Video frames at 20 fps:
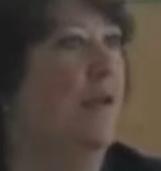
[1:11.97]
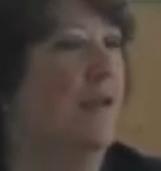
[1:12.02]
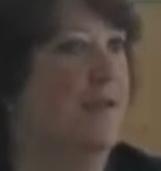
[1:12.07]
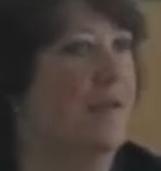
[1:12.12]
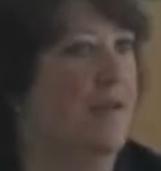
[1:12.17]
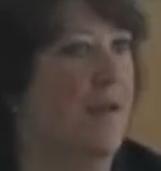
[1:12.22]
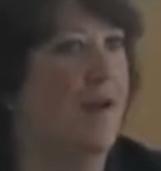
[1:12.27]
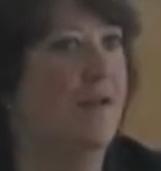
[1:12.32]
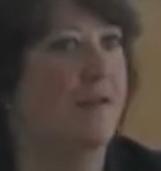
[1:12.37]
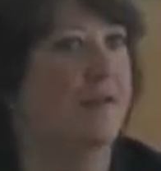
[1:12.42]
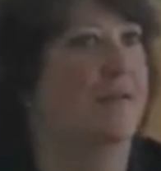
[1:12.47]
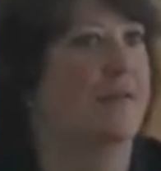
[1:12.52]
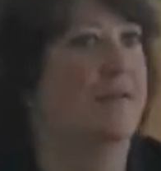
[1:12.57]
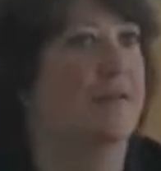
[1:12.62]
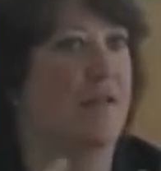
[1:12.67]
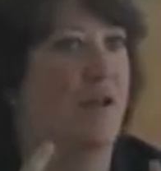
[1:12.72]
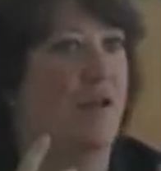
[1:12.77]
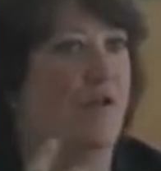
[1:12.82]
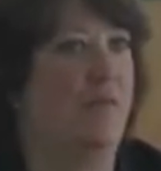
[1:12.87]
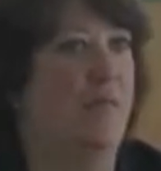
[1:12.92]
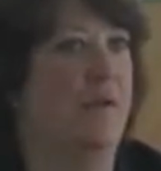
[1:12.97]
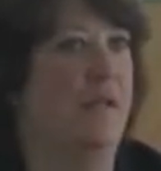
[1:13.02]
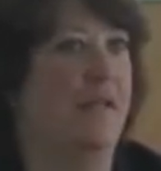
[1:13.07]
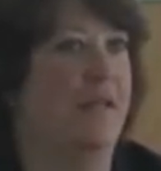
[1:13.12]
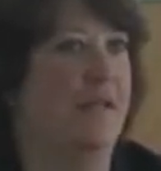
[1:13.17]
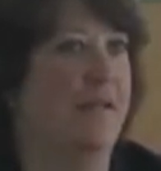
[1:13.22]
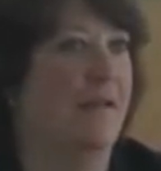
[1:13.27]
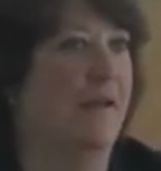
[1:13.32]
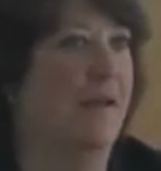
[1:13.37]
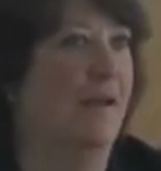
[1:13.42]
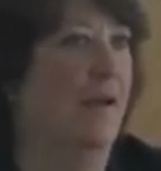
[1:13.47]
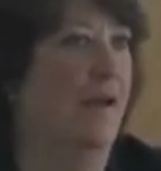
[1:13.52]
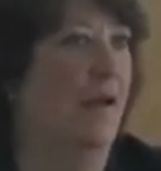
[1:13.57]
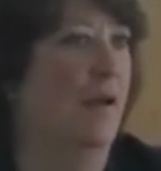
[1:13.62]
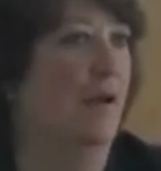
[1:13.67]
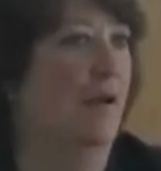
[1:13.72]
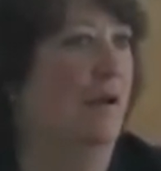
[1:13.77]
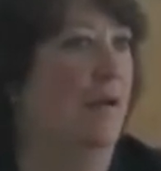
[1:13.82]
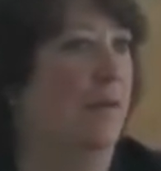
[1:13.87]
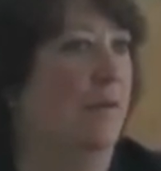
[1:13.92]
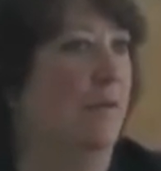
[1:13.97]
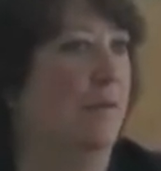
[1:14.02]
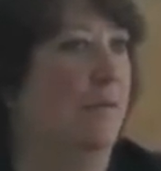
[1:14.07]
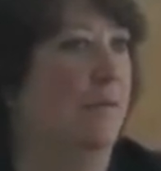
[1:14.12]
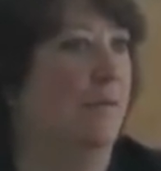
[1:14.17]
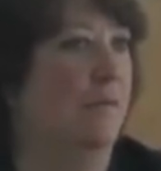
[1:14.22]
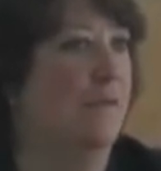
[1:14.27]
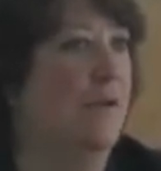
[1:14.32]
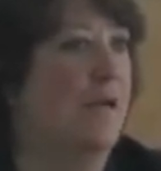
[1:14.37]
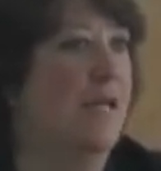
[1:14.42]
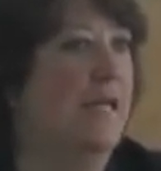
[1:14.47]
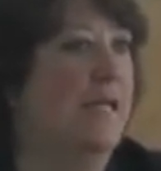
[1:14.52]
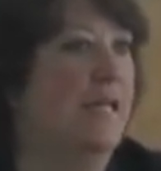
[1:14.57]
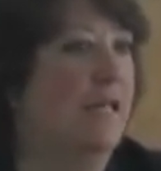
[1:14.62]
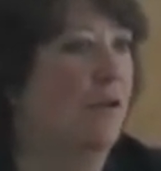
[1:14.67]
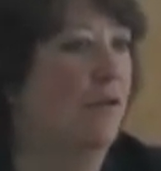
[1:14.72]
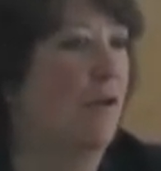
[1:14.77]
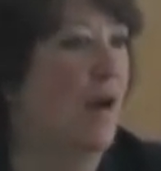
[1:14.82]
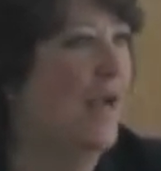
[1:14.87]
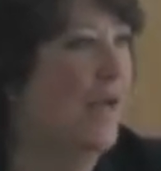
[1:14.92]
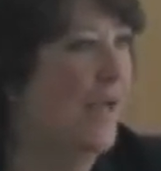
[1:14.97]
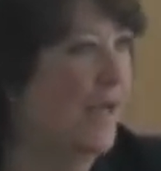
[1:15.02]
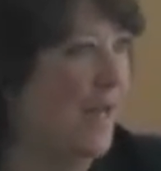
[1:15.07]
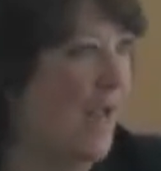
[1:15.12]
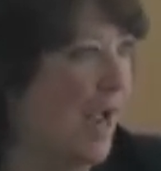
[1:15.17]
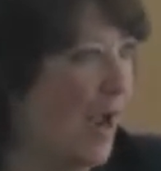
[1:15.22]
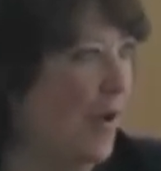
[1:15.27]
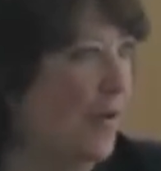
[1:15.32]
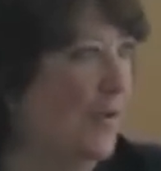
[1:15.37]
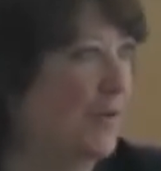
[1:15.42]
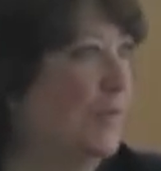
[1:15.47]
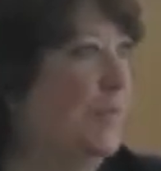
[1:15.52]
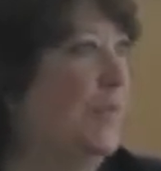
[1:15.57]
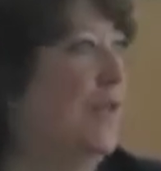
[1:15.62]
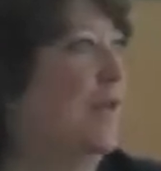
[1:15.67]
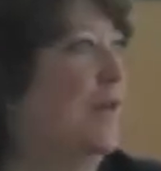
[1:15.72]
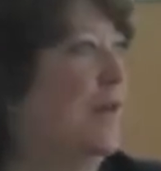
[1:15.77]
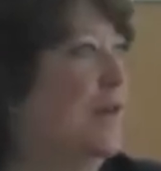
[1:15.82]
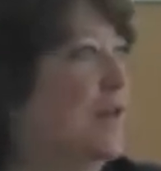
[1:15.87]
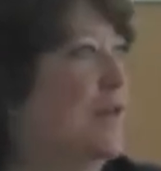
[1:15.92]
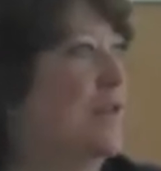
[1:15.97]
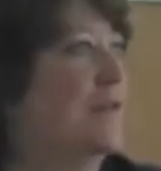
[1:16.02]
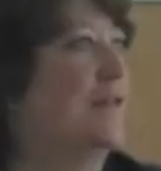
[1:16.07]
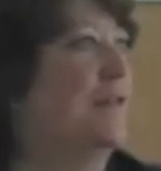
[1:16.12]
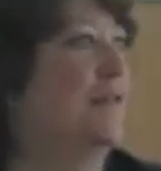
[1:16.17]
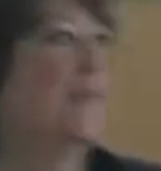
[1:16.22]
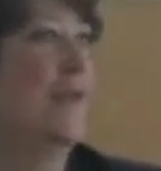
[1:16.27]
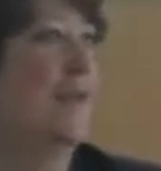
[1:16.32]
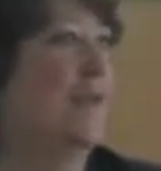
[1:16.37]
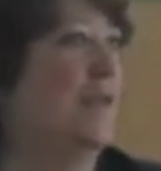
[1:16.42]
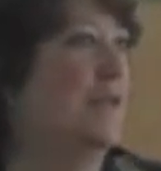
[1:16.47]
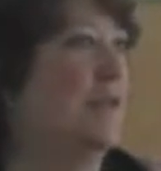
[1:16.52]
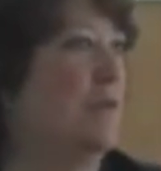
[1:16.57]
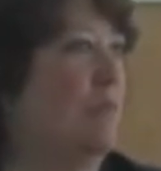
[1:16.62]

scientists have been really crying out because it is